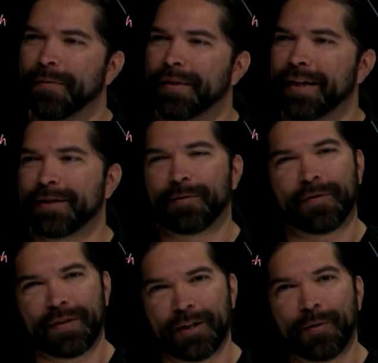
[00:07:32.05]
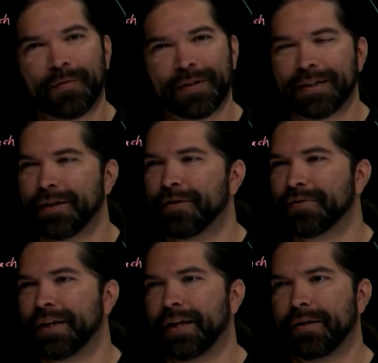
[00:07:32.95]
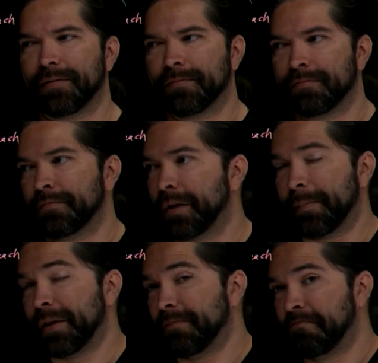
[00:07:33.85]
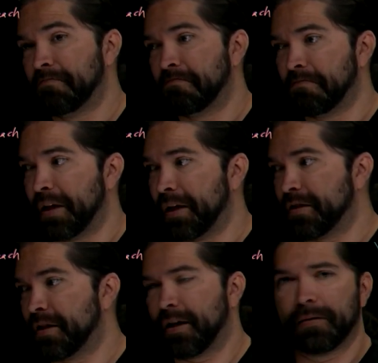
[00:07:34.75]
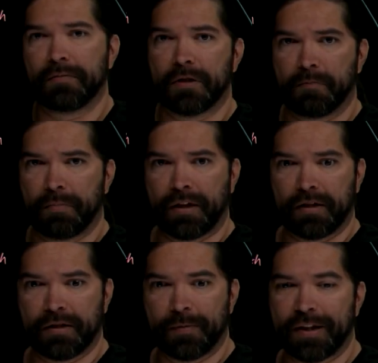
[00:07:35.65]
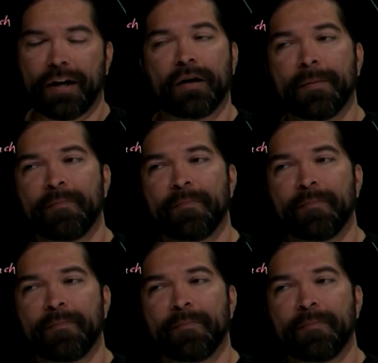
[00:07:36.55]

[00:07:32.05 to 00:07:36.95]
That's sort of the equivalent here of saying, I mean, it's there just because it was there.